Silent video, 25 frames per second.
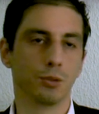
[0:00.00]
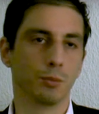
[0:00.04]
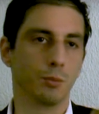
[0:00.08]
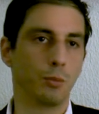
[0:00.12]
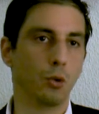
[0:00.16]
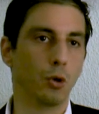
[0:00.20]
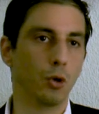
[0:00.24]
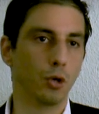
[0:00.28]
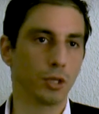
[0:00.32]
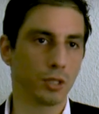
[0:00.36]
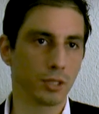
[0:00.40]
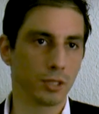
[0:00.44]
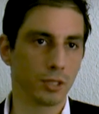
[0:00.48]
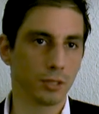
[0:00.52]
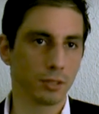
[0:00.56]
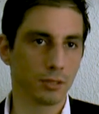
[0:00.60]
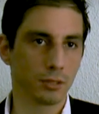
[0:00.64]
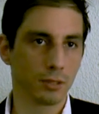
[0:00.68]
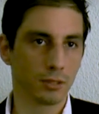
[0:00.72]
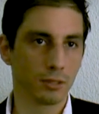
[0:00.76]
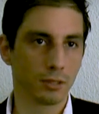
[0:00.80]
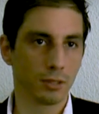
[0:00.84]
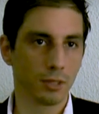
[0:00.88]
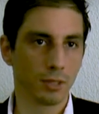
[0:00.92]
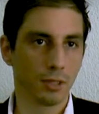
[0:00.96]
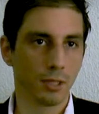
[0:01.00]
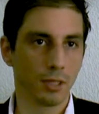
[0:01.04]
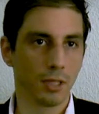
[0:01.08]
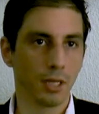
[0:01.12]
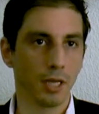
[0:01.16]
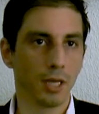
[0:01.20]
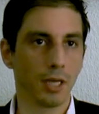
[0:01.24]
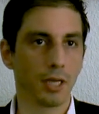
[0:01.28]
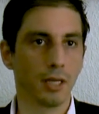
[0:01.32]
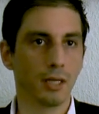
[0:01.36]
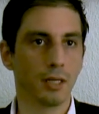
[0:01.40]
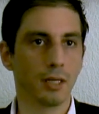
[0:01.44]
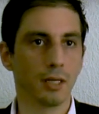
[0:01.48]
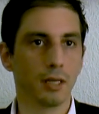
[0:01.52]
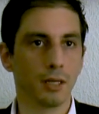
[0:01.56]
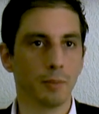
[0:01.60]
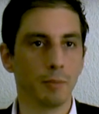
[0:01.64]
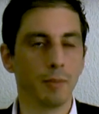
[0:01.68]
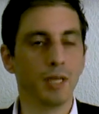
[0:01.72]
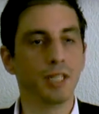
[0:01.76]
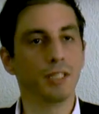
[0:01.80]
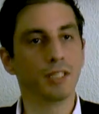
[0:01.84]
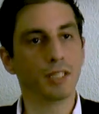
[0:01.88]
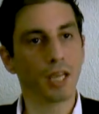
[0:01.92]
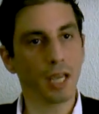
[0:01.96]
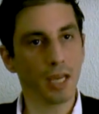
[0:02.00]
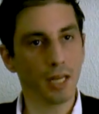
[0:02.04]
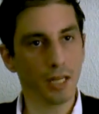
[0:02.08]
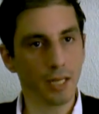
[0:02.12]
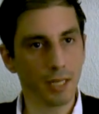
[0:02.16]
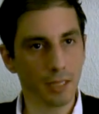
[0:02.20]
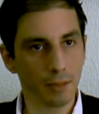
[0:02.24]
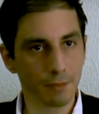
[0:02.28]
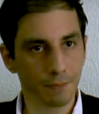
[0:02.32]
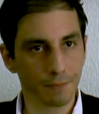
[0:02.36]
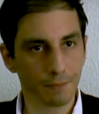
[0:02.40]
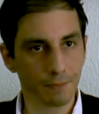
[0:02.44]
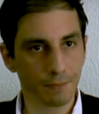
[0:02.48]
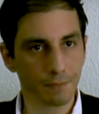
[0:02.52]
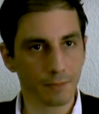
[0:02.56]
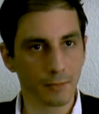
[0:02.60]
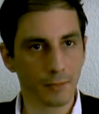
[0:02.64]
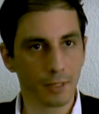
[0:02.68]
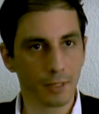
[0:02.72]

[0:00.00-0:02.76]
support and uh, maintaining.